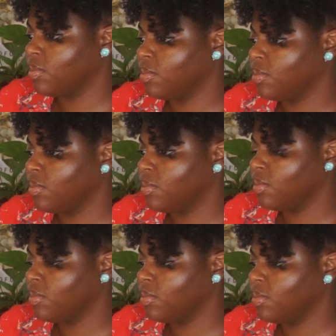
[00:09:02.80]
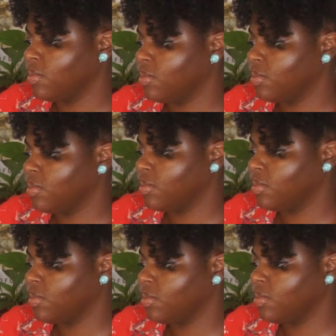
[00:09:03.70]

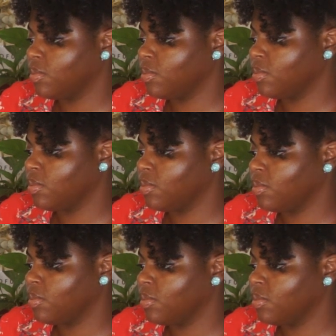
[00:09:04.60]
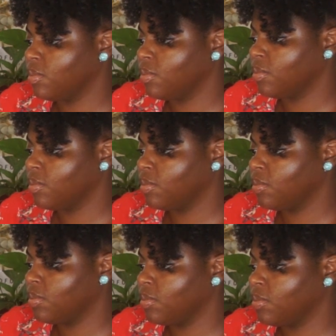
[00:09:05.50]

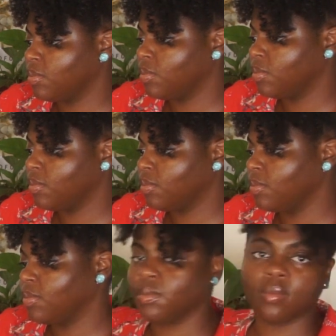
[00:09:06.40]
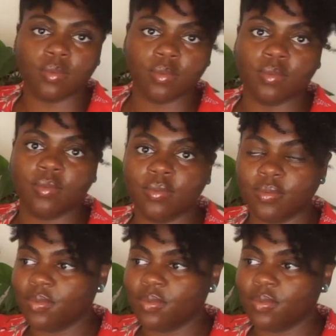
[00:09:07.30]
This person isn't speaking.